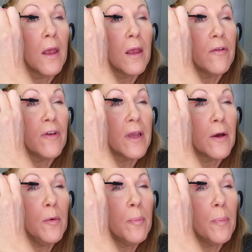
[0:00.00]
If I
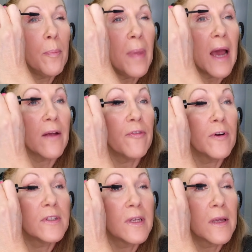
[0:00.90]
go back for
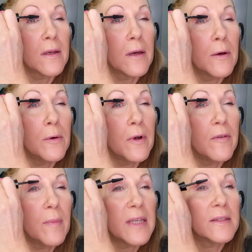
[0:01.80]
a second coat of
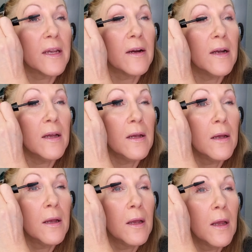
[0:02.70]
mascara,
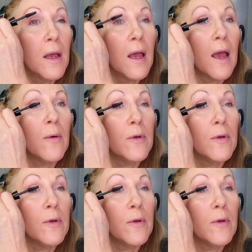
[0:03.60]
I will